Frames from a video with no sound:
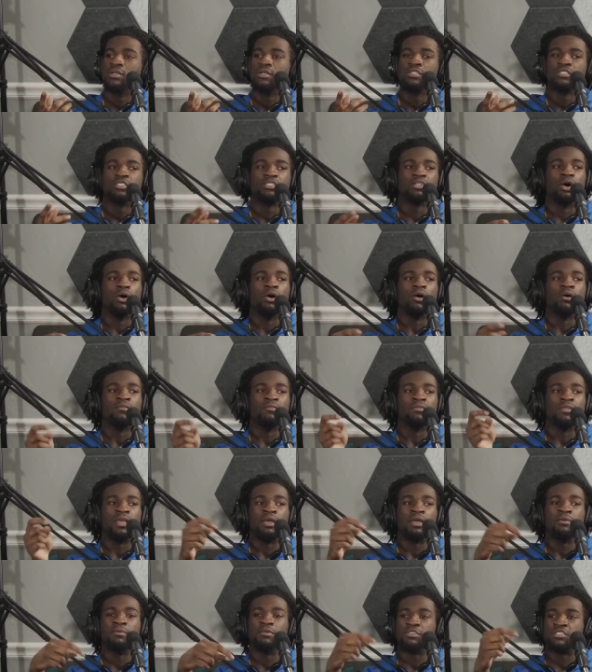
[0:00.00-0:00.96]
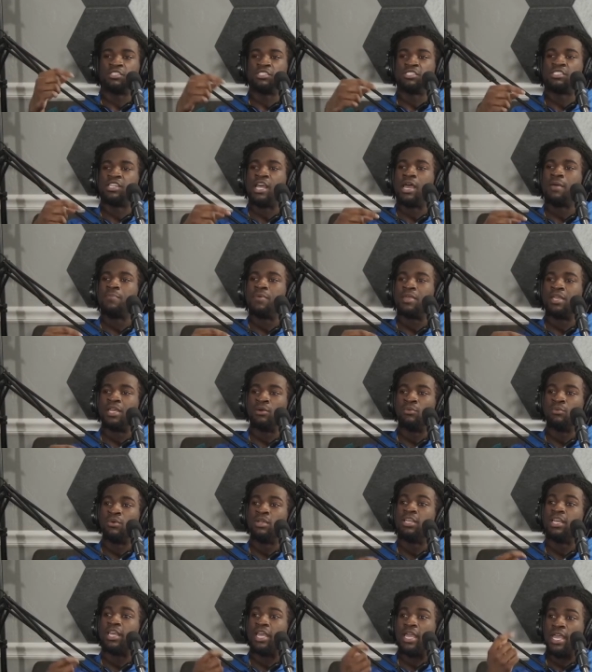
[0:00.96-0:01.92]
So if they were stepping and
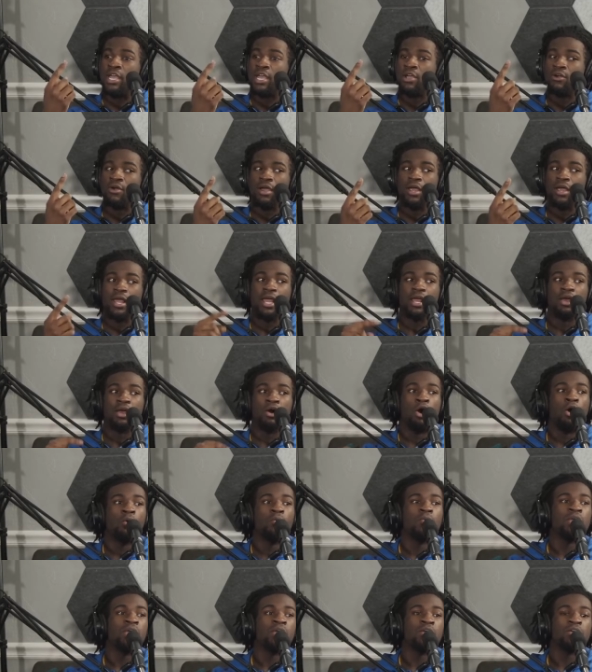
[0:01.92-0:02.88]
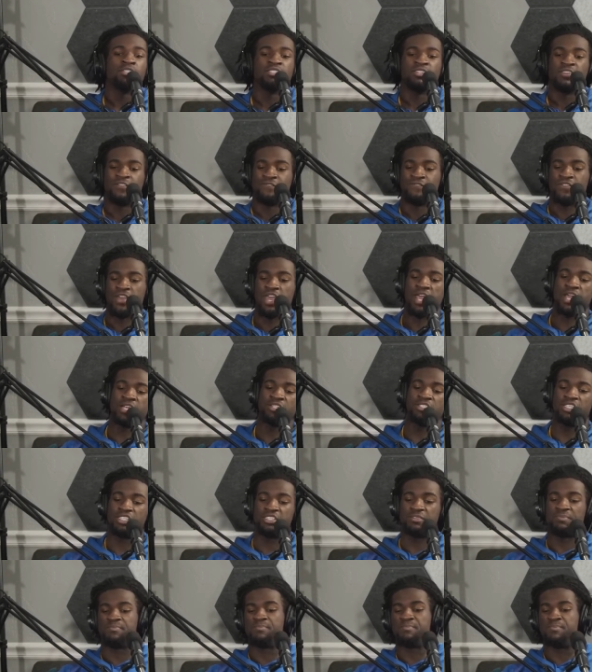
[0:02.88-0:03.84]
we could hear it, and all we hear is the fans
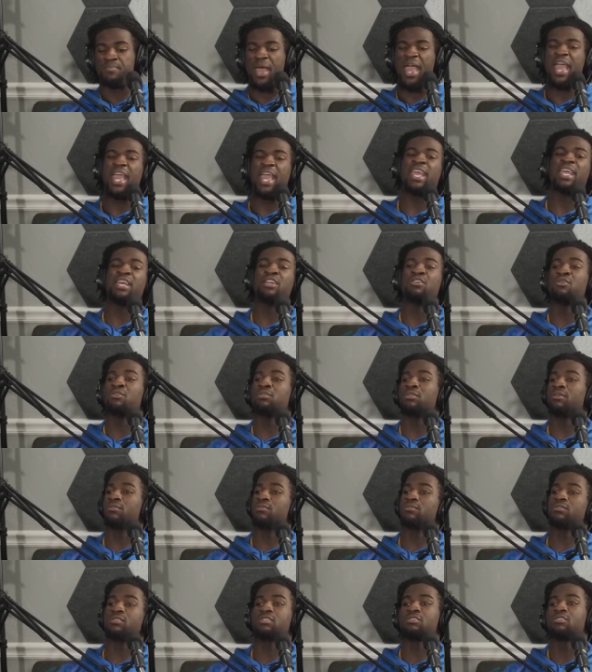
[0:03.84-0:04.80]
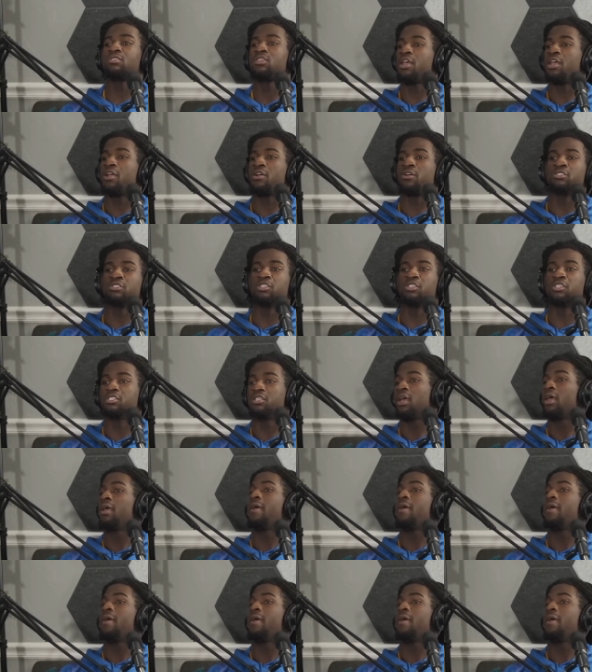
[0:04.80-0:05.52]
just banging on the stairs, just